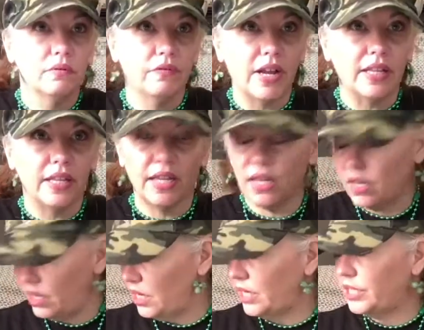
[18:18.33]
finally
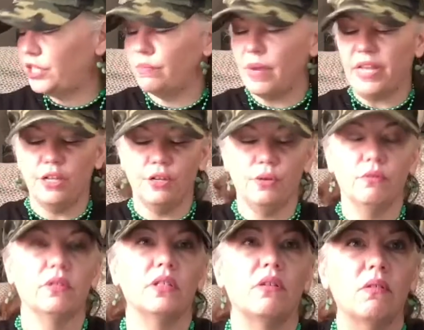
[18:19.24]
into my ew.
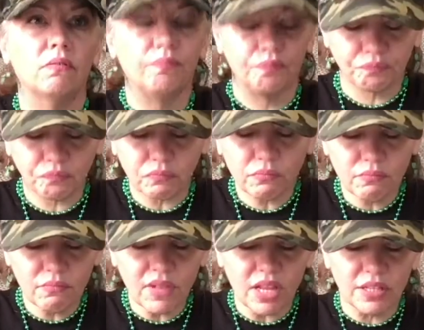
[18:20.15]
So,
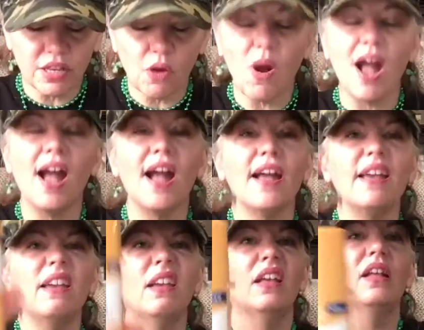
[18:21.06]
so I,